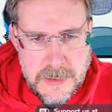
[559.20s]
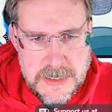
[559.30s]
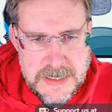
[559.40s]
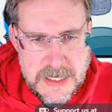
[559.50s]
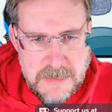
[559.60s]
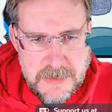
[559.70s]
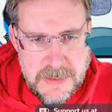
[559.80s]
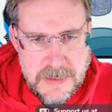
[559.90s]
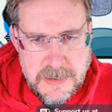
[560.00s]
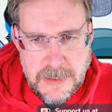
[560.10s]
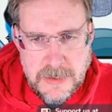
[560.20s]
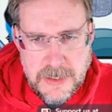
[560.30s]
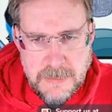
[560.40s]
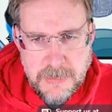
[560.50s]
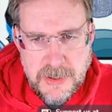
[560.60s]
Save it. Then you
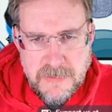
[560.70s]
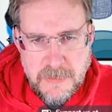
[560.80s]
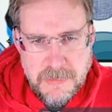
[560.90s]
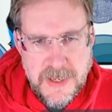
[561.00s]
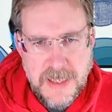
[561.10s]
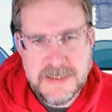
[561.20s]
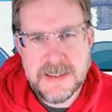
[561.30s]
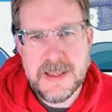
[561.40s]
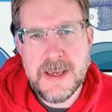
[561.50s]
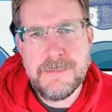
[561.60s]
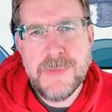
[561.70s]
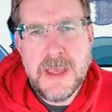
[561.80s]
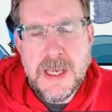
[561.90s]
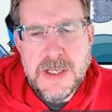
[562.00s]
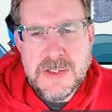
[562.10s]
get a bit of a text there.
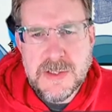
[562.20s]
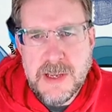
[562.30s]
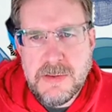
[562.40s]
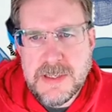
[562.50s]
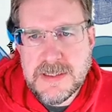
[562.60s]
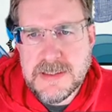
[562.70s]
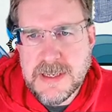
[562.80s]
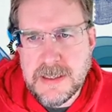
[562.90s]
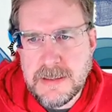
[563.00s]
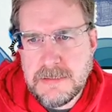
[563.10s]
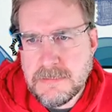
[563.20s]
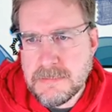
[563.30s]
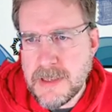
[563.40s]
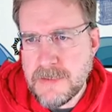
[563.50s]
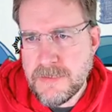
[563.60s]
So now this skill
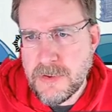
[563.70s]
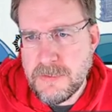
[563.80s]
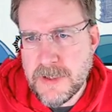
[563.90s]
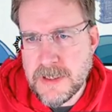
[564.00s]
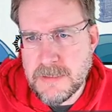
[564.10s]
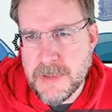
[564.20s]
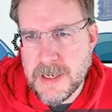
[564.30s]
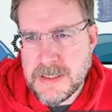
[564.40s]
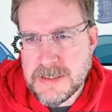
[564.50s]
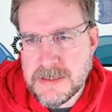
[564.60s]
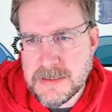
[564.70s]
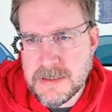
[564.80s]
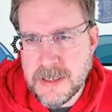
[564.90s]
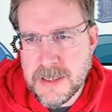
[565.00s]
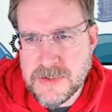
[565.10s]
I've configured on my list,
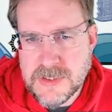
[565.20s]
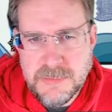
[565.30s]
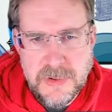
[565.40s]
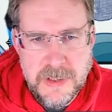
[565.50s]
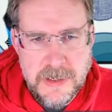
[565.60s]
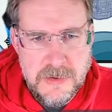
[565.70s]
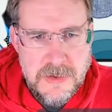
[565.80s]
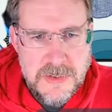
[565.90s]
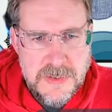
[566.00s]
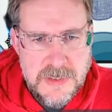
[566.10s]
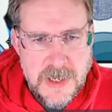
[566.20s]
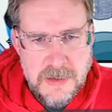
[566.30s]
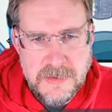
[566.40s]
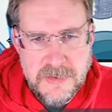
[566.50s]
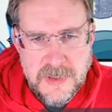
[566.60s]
and I can just pull that across, and
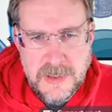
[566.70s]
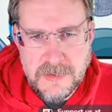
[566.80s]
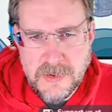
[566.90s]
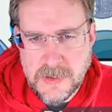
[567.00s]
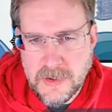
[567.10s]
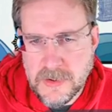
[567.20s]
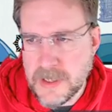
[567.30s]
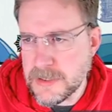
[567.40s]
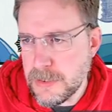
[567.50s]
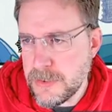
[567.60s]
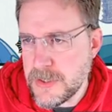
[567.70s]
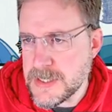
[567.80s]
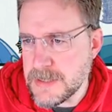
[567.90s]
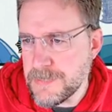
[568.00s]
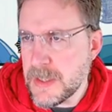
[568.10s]
you see he's got occult
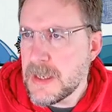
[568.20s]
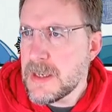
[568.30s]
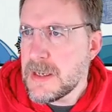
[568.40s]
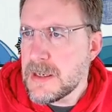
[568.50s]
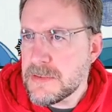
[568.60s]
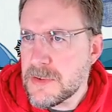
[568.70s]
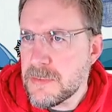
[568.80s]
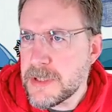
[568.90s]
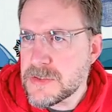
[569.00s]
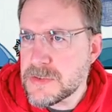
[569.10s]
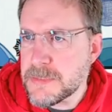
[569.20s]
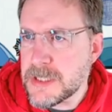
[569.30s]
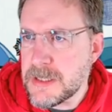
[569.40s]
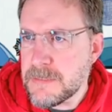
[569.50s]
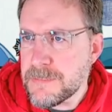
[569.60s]
30. Let's go back to
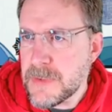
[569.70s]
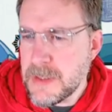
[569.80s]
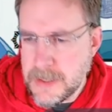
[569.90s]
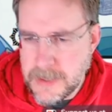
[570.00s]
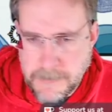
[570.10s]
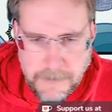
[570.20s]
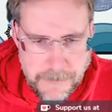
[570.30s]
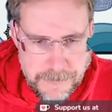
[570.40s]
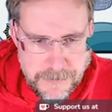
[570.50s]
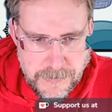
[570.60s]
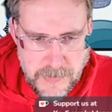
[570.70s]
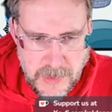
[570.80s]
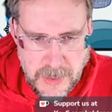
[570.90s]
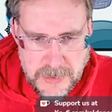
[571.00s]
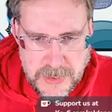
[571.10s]
my um,
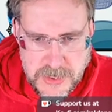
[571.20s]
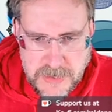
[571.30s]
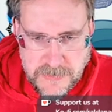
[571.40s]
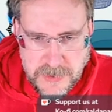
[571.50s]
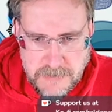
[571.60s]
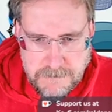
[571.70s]
character sheet for him.